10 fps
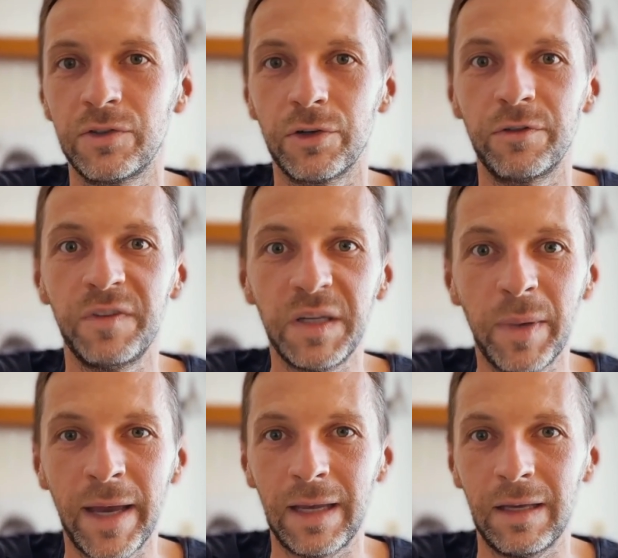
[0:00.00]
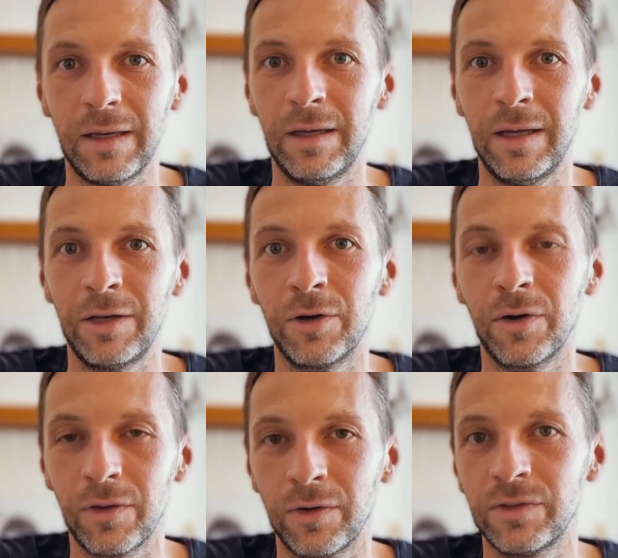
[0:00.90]
your feedback and your
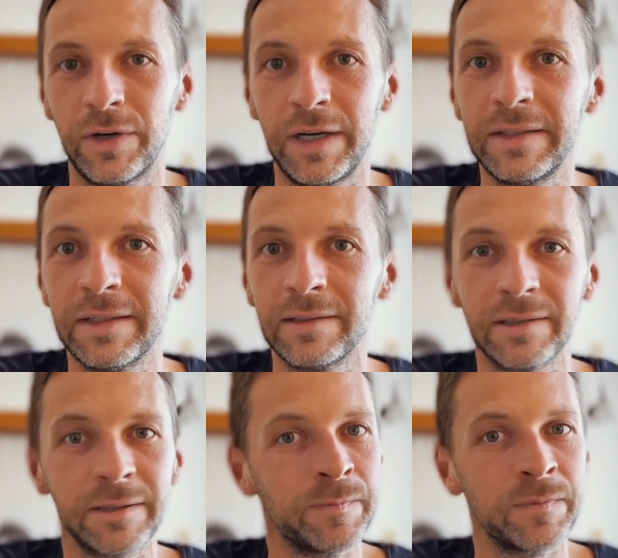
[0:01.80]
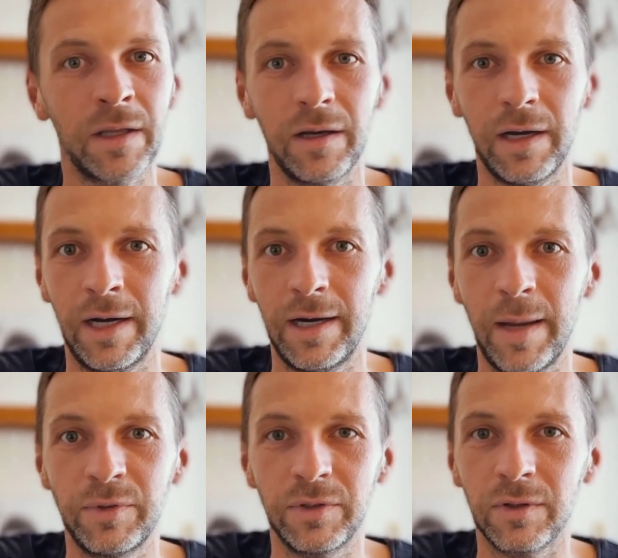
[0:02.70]
thoughts or ideas are
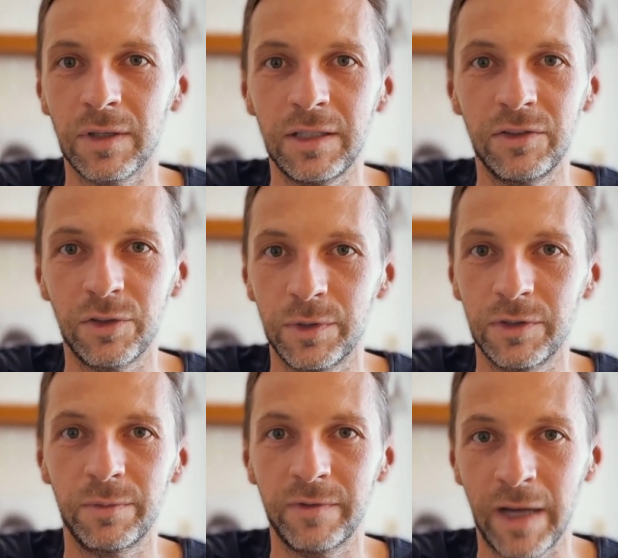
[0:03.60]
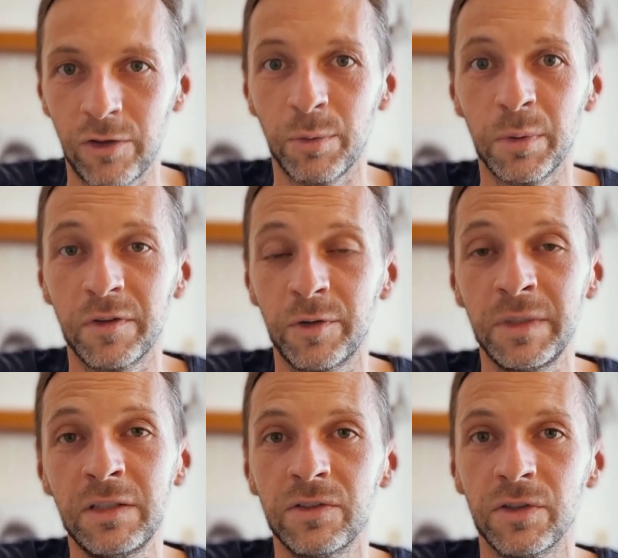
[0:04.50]
absolutely super valuable for
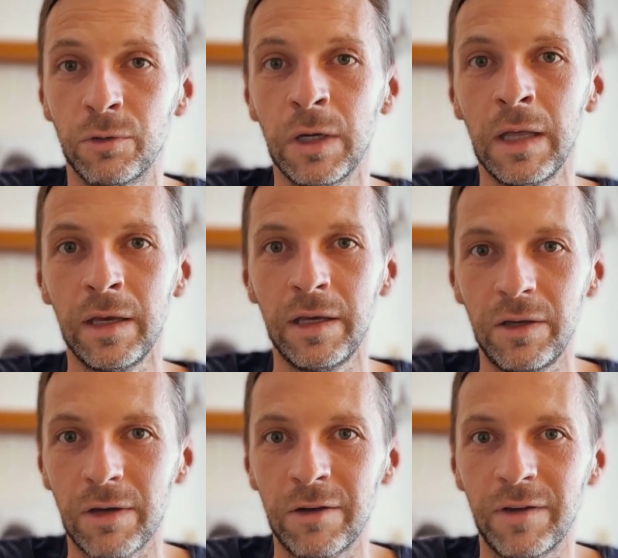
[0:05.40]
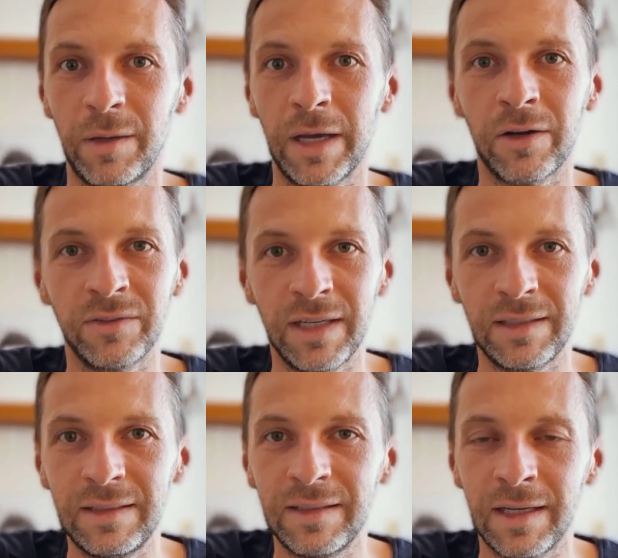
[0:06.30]
me. So you can find my contact
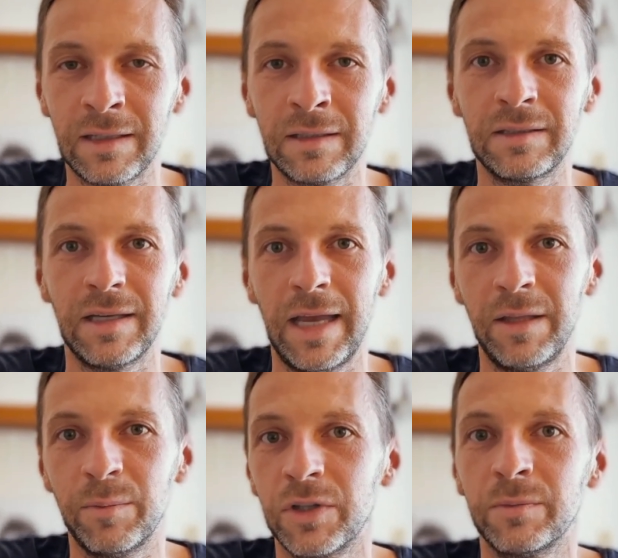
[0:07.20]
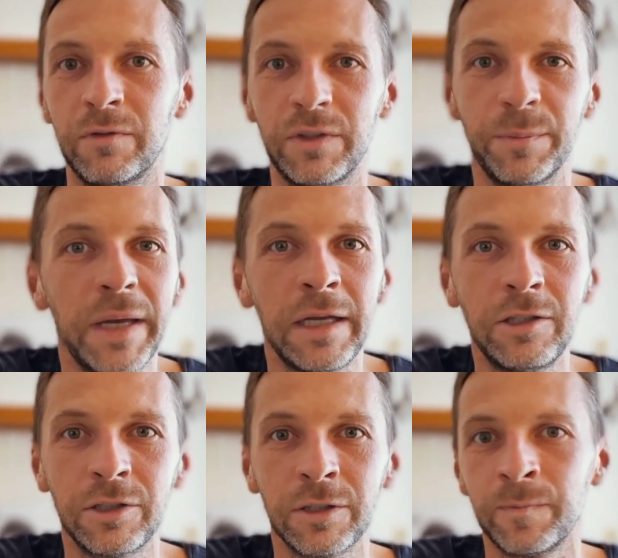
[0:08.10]
details at the bottom of the
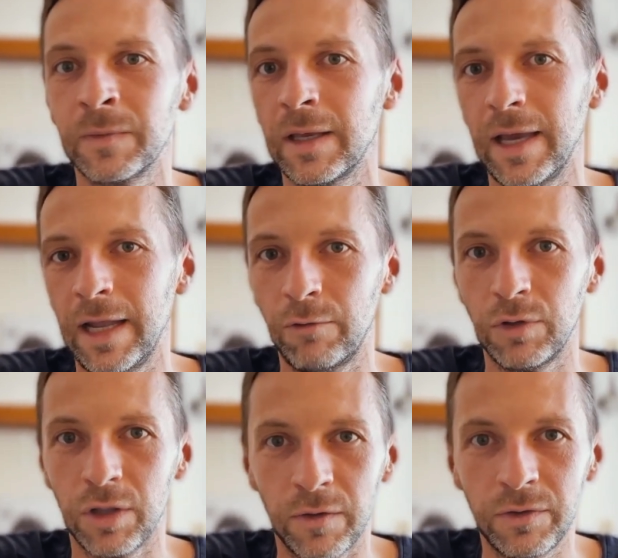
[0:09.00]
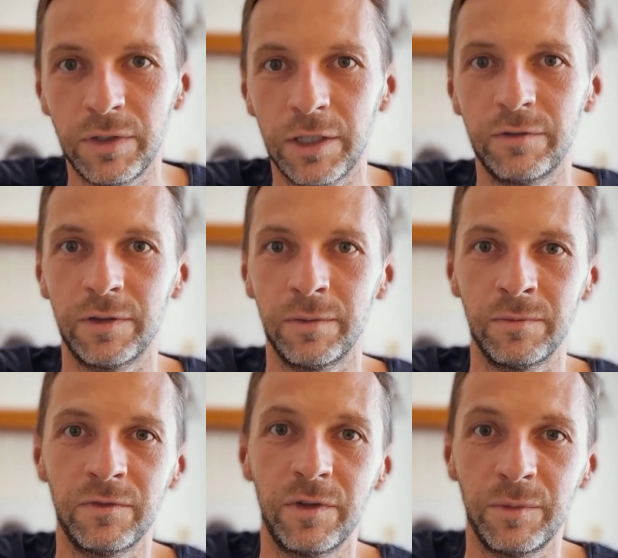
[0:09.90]
page, and I would love to hear
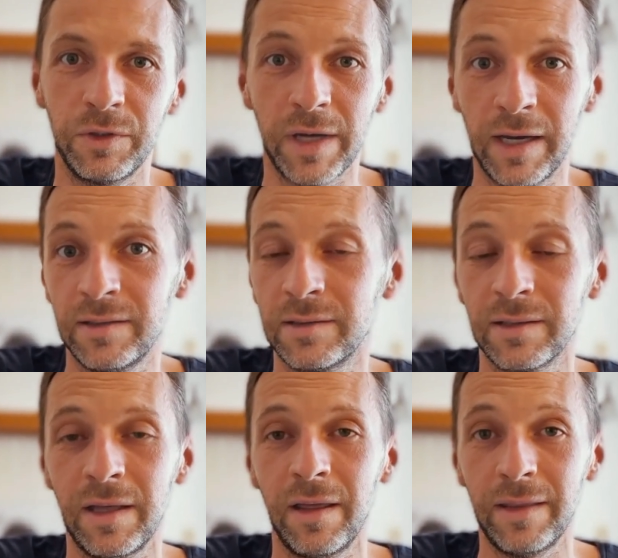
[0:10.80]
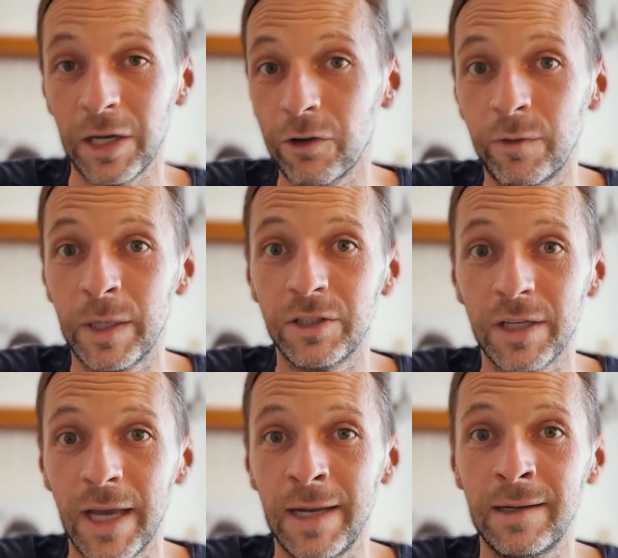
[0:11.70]
from you guys. Thank you very much
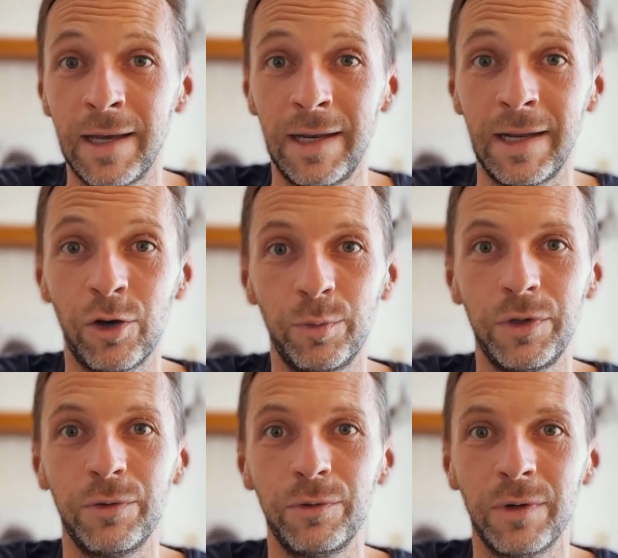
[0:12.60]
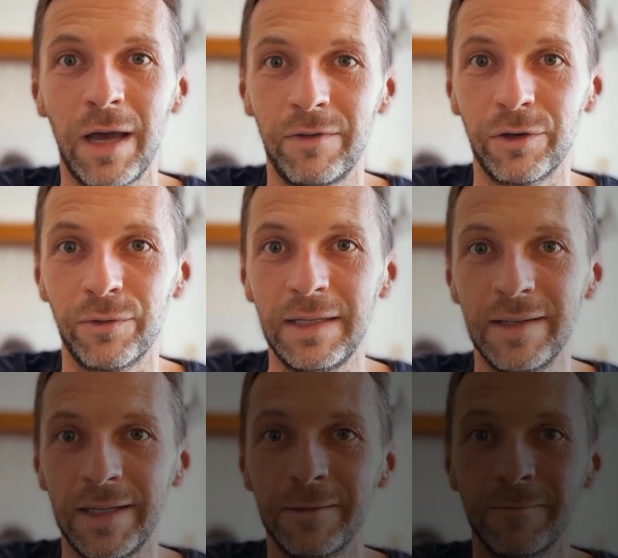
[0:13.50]
again, and I hope you have a great day.